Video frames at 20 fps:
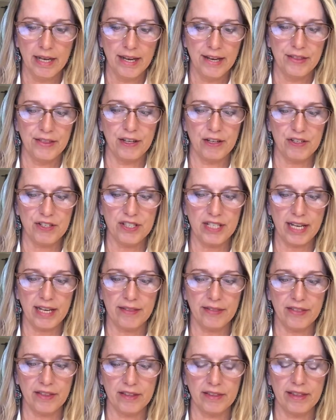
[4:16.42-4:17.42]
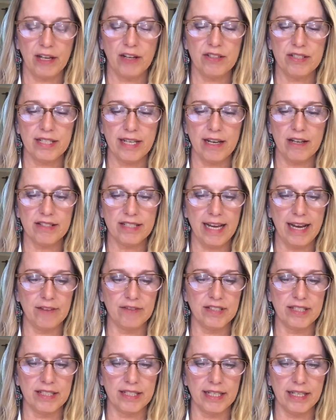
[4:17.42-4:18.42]
Their cells have
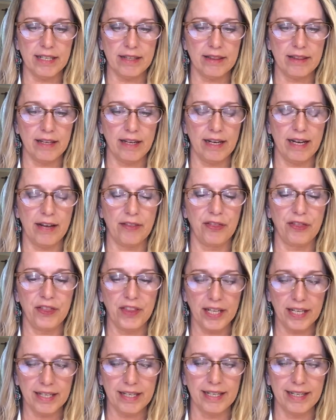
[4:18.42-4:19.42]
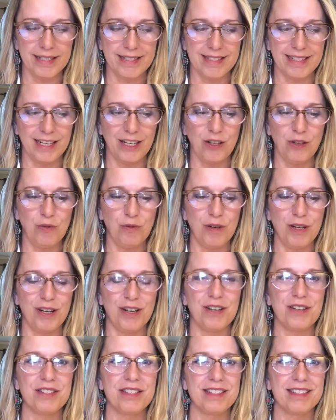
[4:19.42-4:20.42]
thick cell
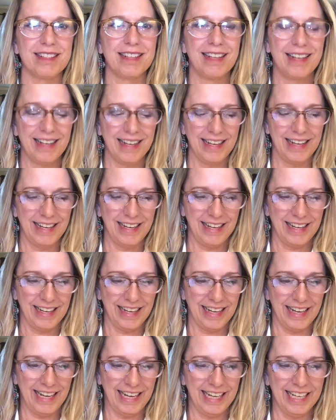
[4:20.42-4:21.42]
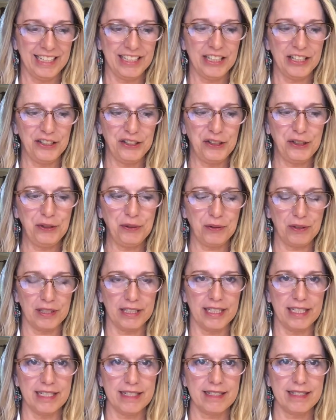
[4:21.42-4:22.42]
walls and a
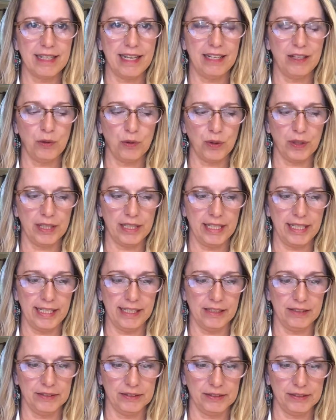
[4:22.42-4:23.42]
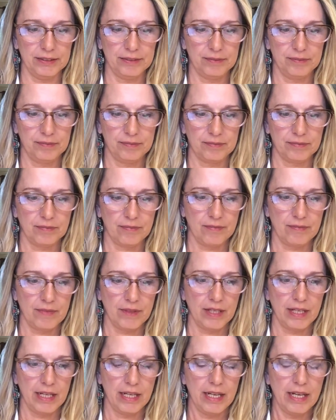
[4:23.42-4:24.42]
nucleus and organelles.
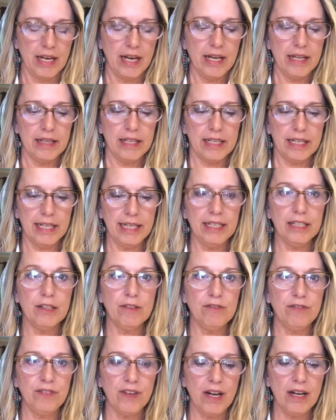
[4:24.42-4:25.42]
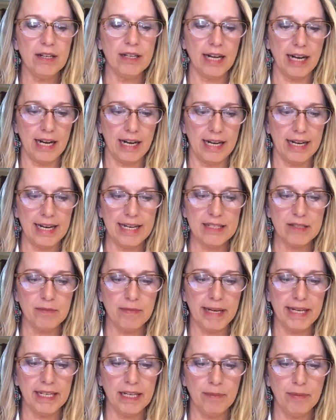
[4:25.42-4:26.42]
The kingdom fungi is
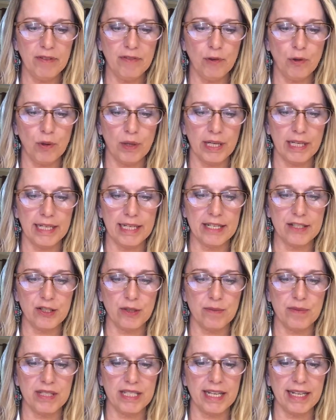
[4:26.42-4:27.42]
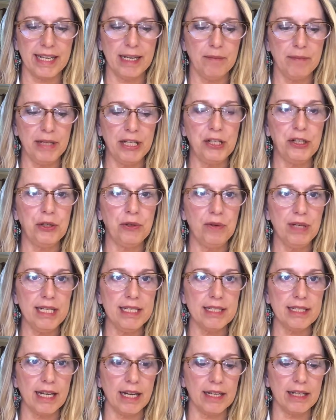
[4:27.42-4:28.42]
made up of organisms that can be
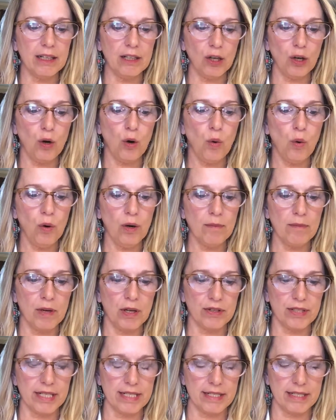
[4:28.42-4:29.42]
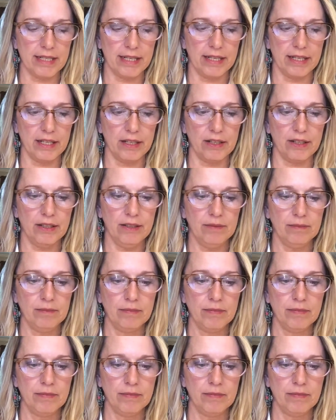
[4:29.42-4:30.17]
unicellular or multicellular,